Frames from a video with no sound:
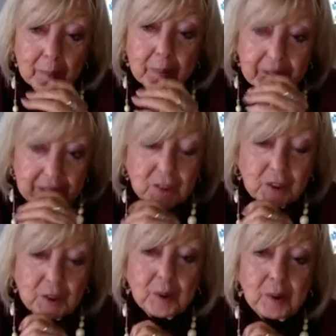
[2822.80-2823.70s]
please
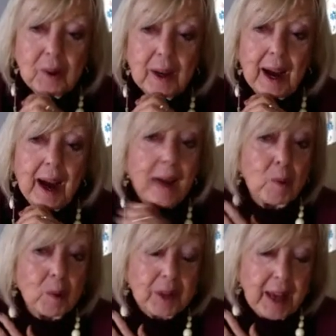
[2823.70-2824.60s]
do. I
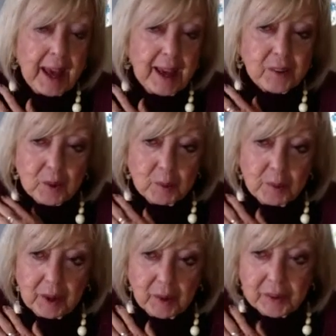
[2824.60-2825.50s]
won't answer
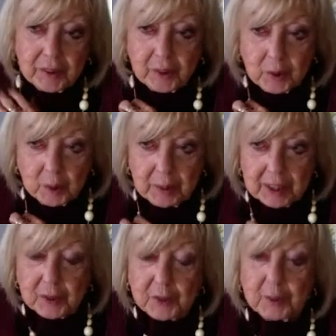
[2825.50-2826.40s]
because it's too
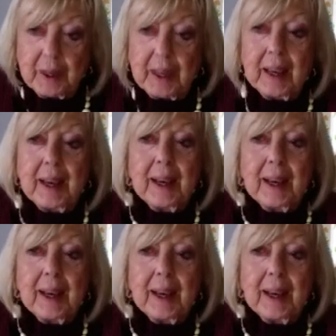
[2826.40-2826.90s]
much for me.